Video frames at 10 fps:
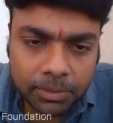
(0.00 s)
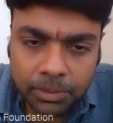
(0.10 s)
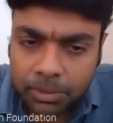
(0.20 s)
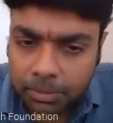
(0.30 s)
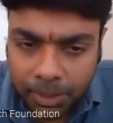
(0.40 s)

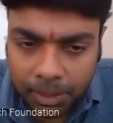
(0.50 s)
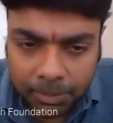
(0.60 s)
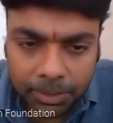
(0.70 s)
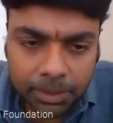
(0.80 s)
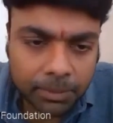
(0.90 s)
So the
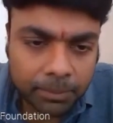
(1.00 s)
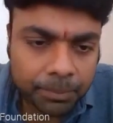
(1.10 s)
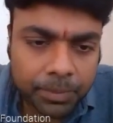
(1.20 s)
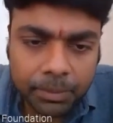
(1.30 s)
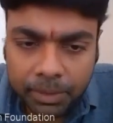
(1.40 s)
Binamidar,
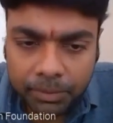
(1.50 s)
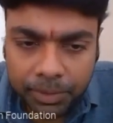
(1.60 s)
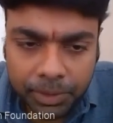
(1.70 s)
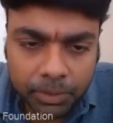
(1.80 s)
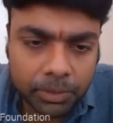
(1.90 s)
the
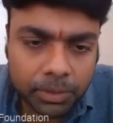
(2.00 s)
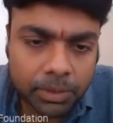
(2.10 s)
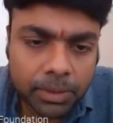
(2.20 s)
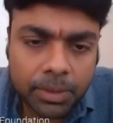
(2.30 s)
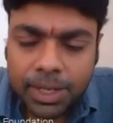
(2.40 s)
beneficial
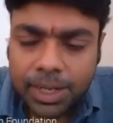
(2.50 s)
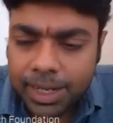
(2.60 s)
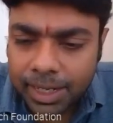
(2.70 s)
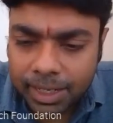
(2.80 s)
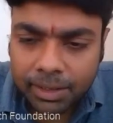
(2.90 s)
owner,
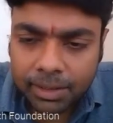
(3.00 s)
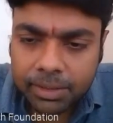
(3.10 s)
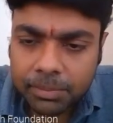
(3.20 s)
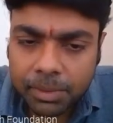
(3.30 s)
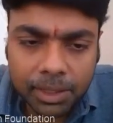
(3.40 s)
any
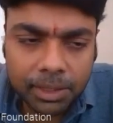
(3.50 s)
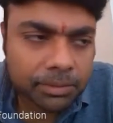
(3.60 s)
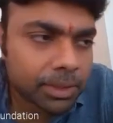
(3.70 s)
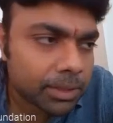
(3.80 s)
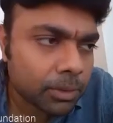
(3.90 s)
interested party,
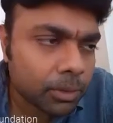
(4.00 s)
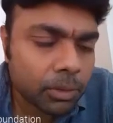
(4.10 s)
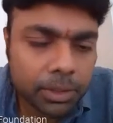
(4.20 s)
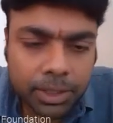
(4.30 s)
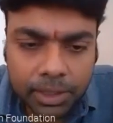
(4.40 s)
if there is a
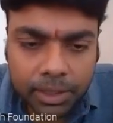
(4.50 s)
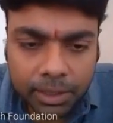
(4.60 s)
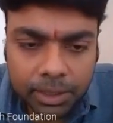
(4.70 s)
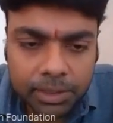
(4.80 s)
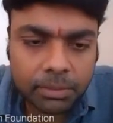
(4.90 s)
loan taken
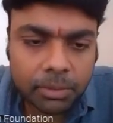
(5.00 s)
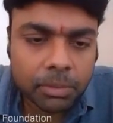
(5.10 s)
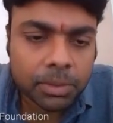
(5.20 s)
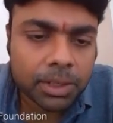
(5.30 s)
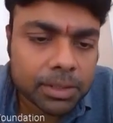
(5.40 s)
against the
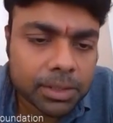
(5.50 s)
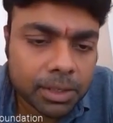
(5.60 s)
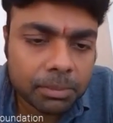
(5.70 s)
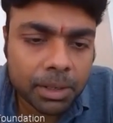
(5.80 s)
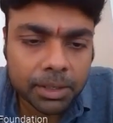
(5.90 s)
property, let's
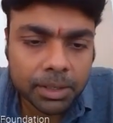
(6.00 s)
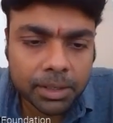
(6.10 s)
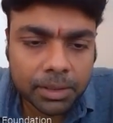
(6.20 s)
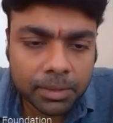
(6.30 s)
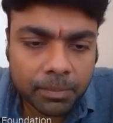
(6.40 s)
say a
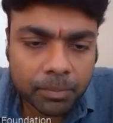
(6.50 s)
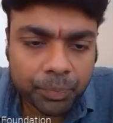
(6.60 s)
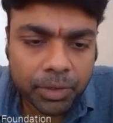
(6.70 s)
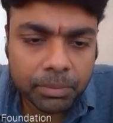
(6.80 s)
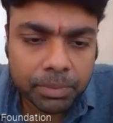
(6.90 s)
banking
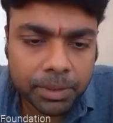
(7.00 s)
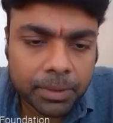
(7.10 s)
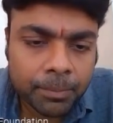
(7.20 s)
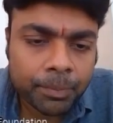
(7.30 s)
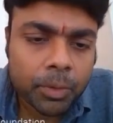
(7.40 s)

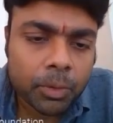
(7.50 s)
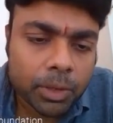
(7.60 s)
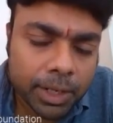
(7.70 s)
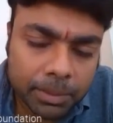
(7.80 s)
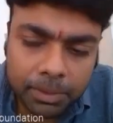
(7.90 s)
company,
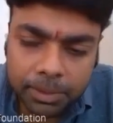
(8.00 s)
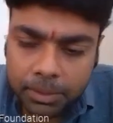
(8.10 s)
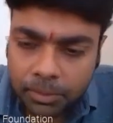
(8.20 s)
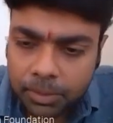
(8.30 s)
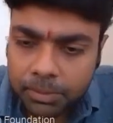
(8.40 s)
or any
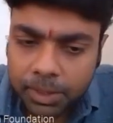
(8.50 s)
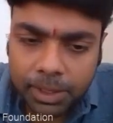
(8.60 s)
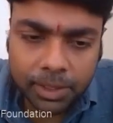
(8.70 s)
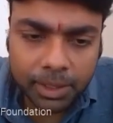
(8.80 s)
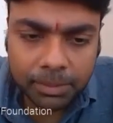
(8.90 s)
person who has
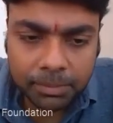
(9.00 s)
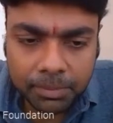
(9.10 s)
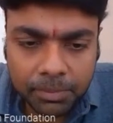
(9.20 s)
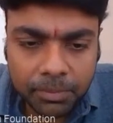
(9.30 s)
made a claim